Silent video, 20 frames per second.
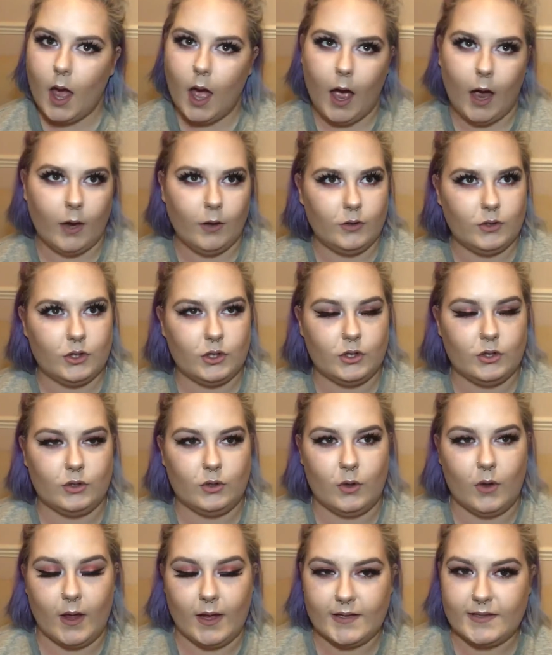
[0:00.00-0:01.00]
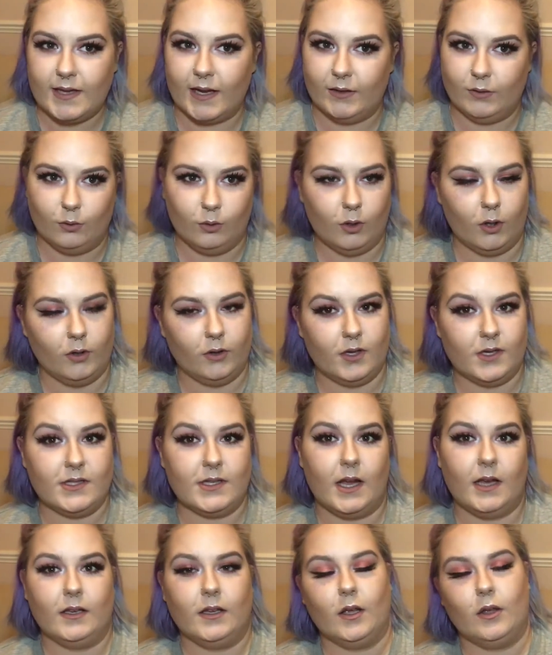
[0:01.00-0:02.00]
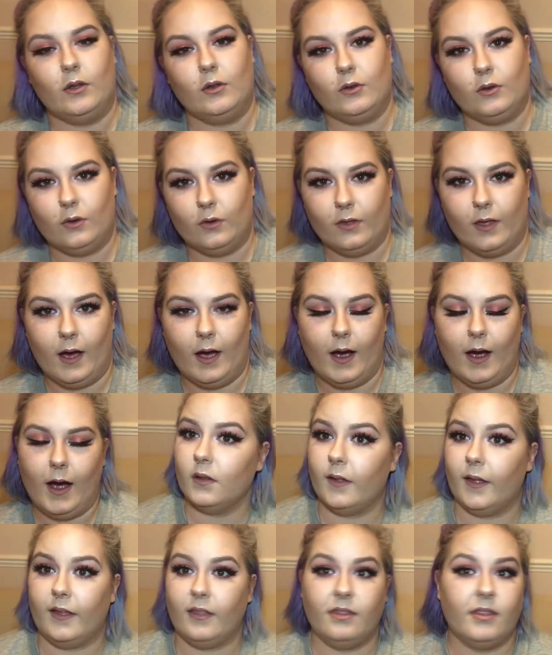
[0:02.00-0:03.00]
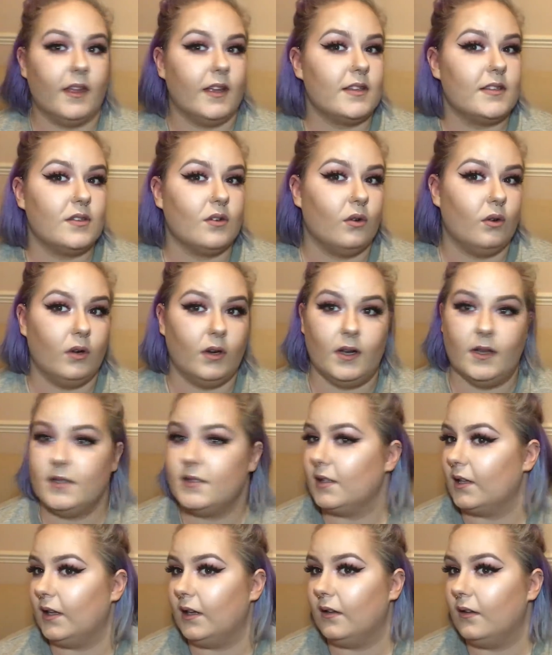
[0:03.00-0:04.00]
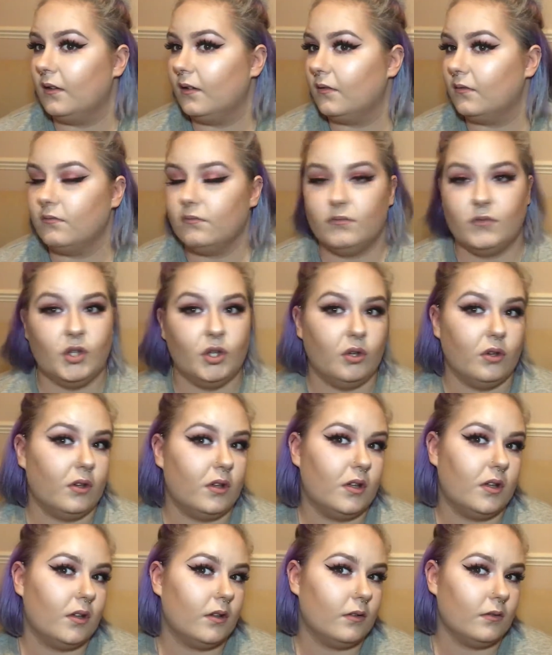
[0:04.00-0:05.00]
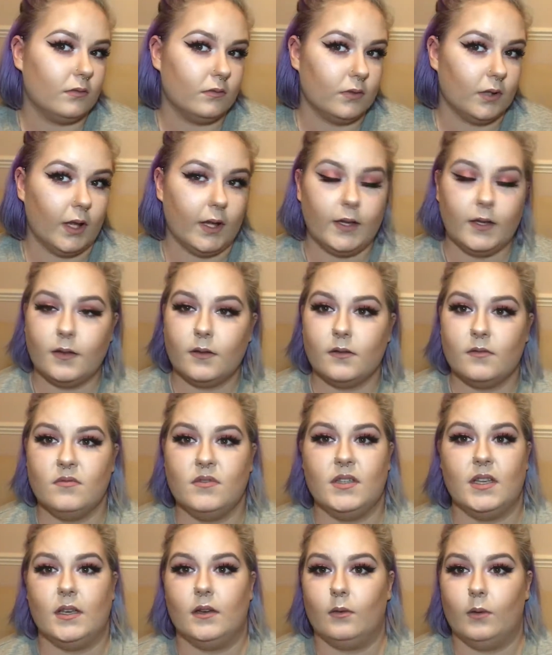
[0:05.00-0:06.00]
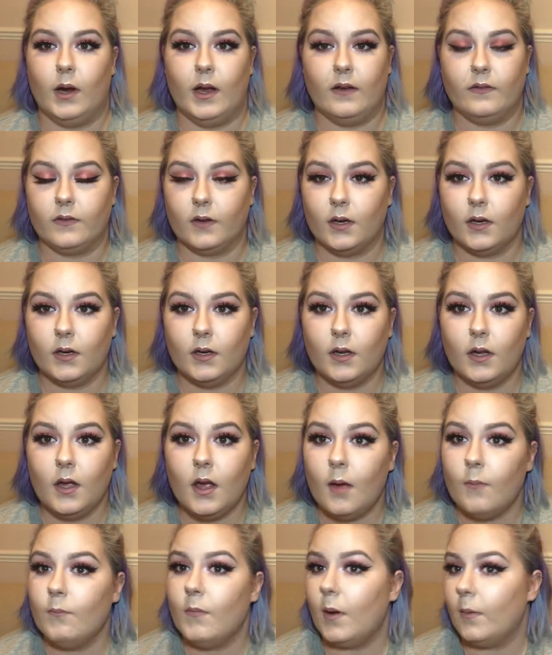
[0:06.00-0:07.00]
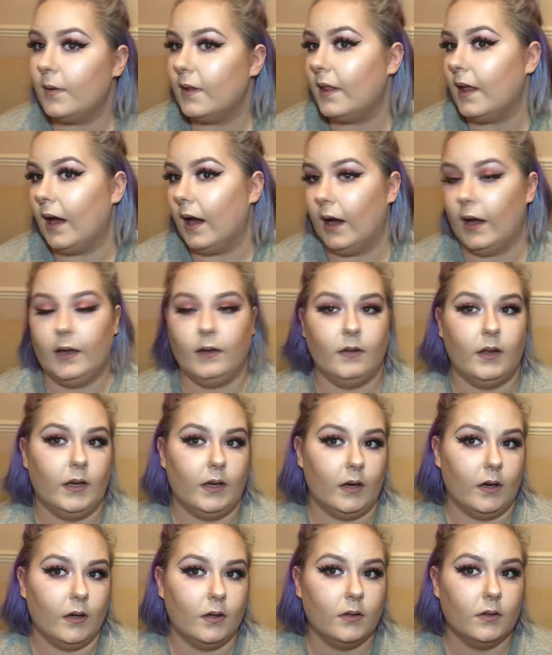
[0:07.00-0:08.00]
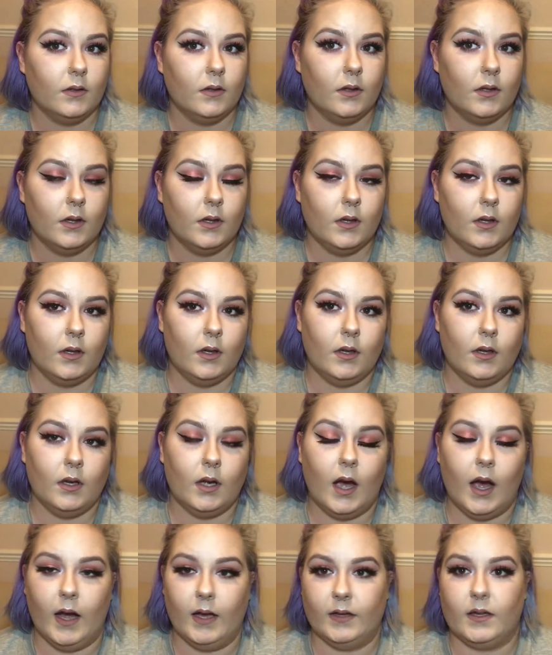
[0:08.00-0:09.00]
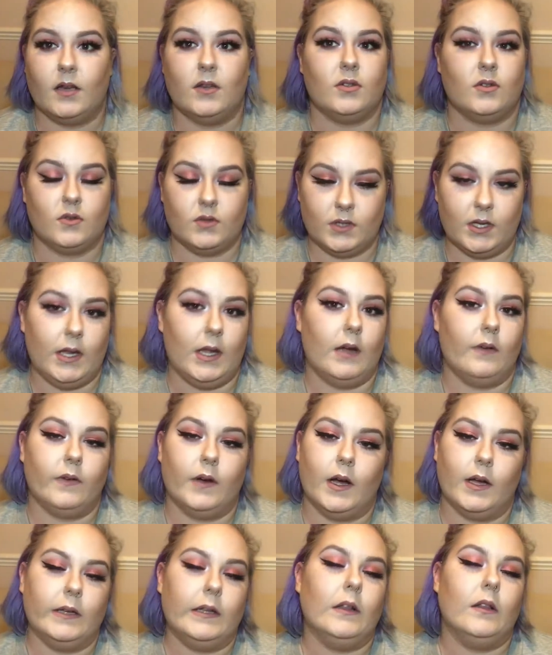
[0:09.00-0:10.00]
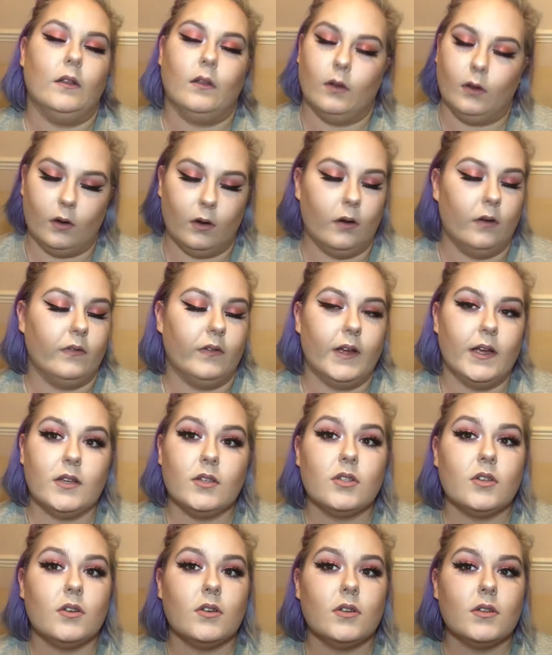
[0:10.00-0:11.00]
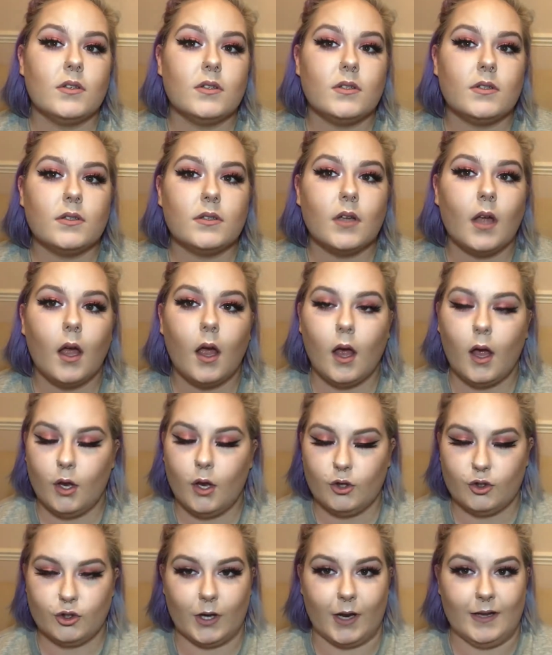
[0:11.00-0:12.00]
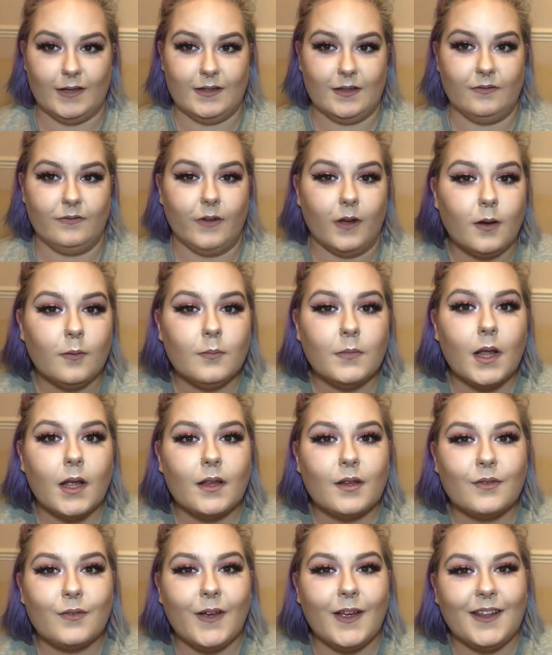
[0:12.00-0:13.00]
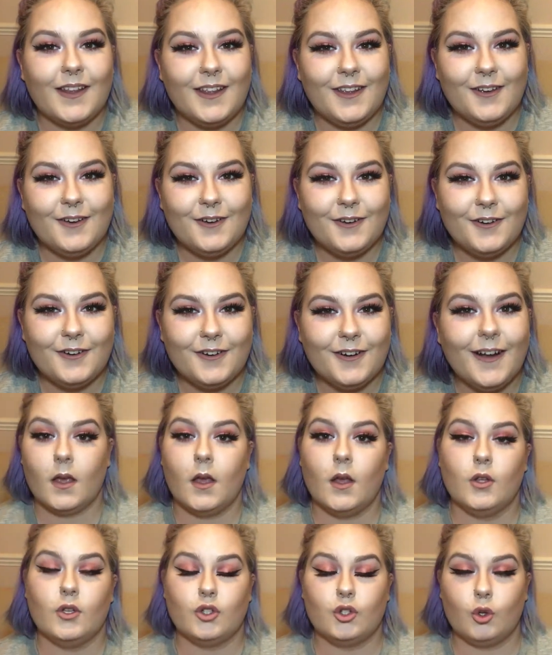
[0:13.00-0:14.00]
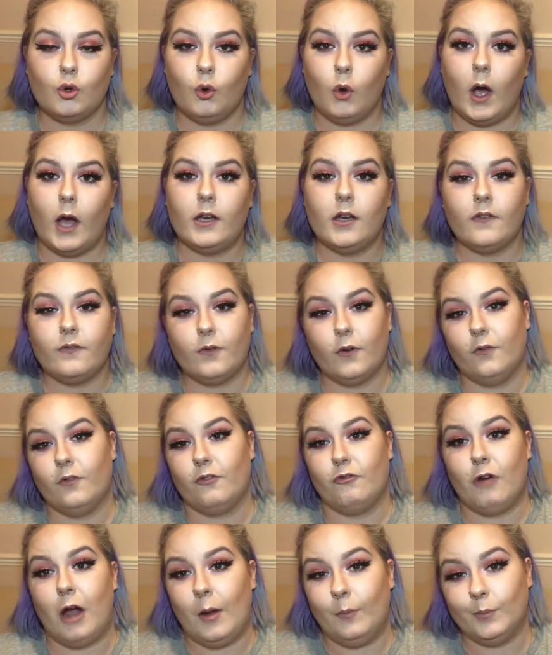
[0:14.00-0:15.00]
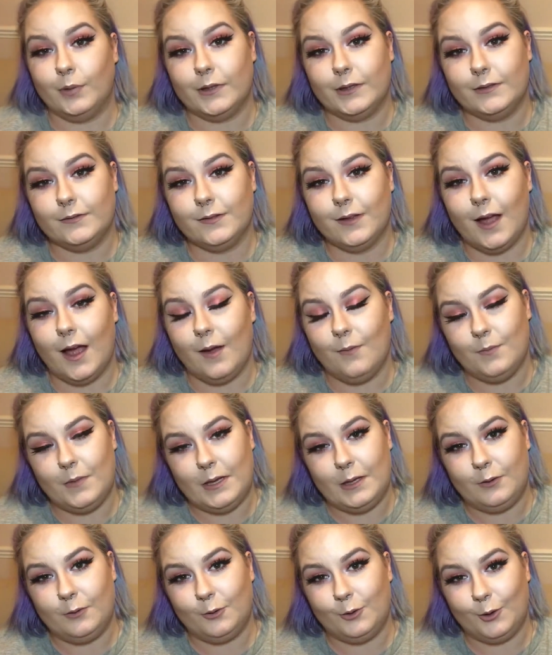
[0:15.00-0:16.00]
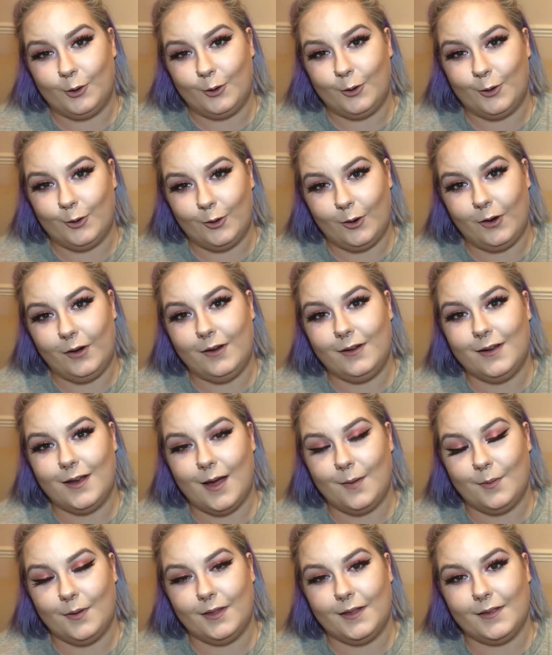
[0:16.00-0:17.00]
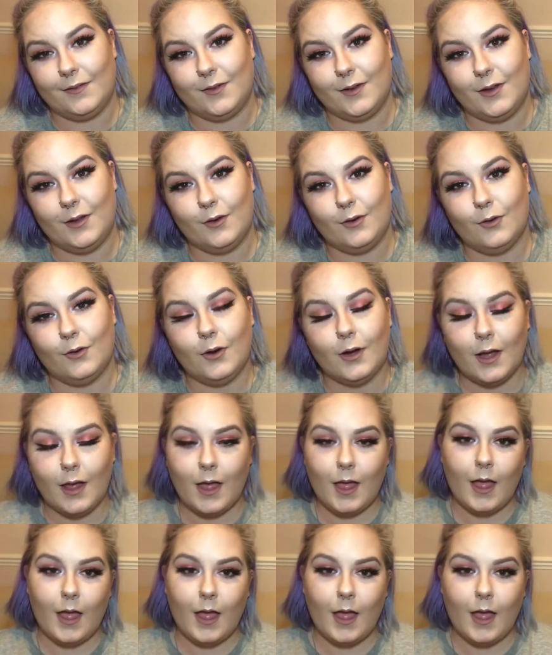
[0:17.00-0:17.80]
How do you do this? I don't understand how you do that. Like, this honestly took like zero effort. Maybe the eyeliner, and as you see, I've had a lot of issues trying to film this video. So enough of the rambling and me going on and on about this video.